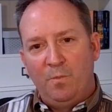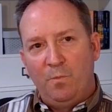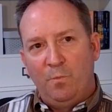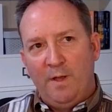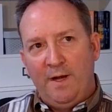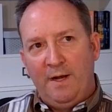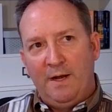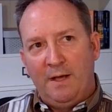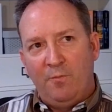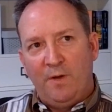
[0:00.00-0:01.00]

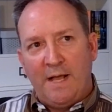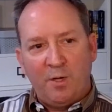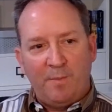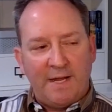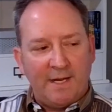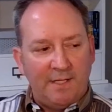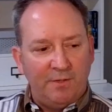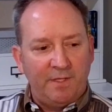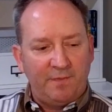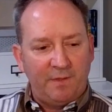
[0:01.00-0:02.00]
When I go back and I
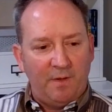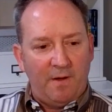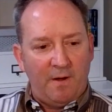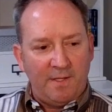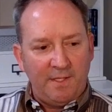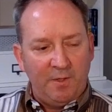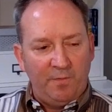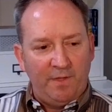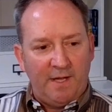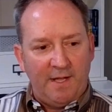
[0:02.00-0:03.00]
look at the
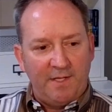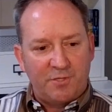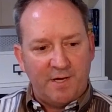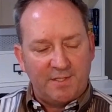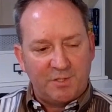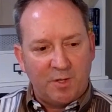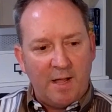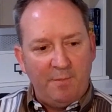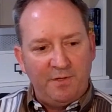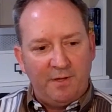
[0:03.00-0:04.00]
audio that I had
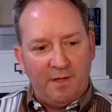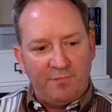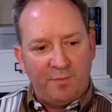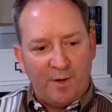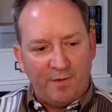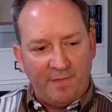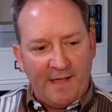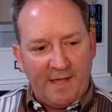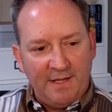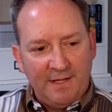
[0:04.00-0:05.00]
transcribed from all of
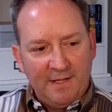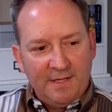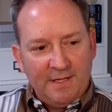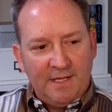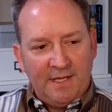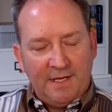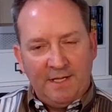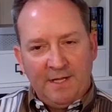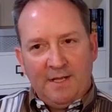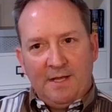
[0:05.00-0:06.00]
that,
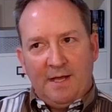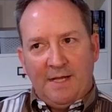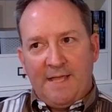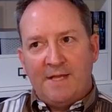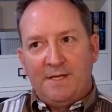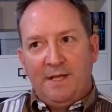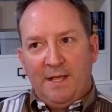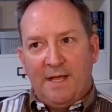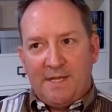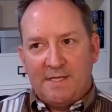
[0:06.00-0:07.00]
again, I can't
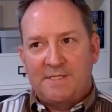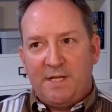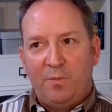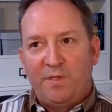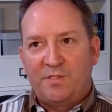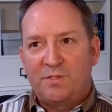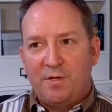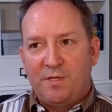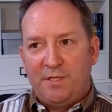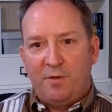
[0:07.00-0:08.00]
tell you with
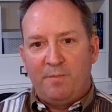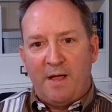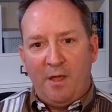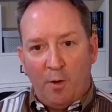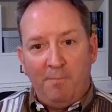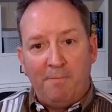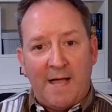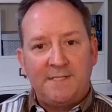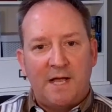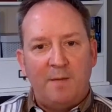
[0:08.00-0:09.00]
certainty on my
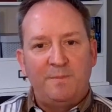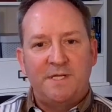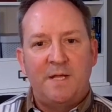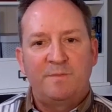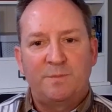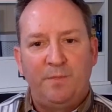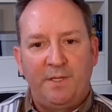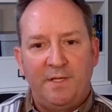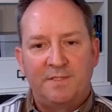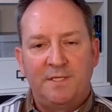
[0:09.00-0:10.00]
timestamps,
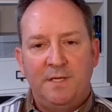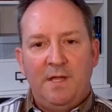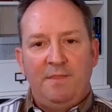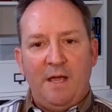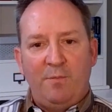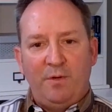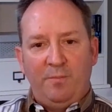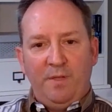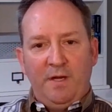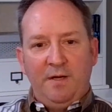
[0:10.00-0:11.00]
because that would
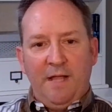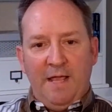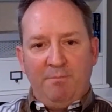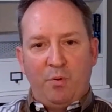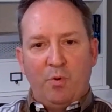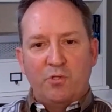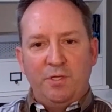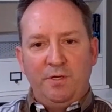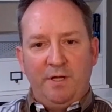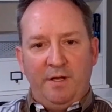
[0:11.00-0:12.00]
have been a
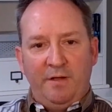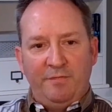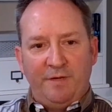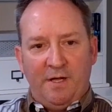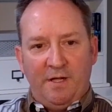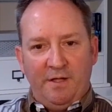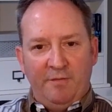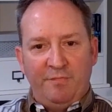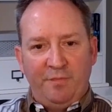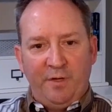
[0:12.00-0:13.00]
portion
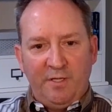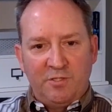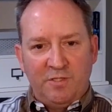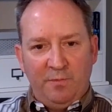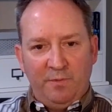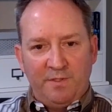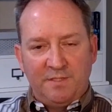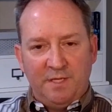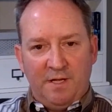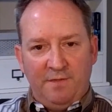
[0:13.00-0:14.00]
of footage that was